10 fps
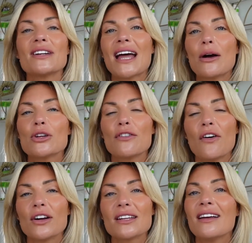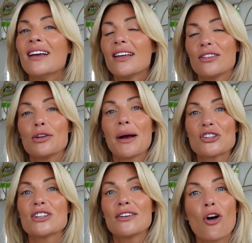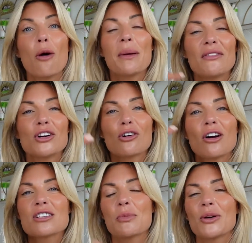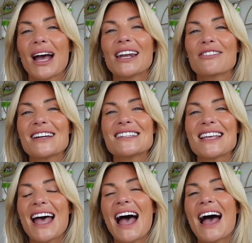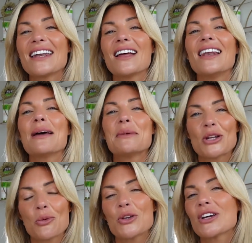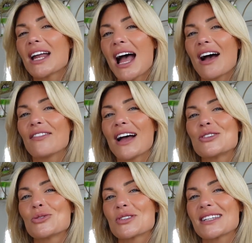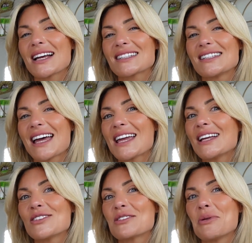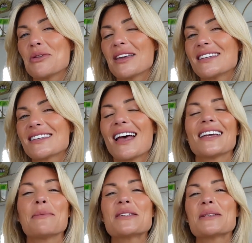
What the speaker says: and now you find it that you actually have got a bit of a grasp on calories, and let me know what you're going to have as your snacks today and your smoothies. Give me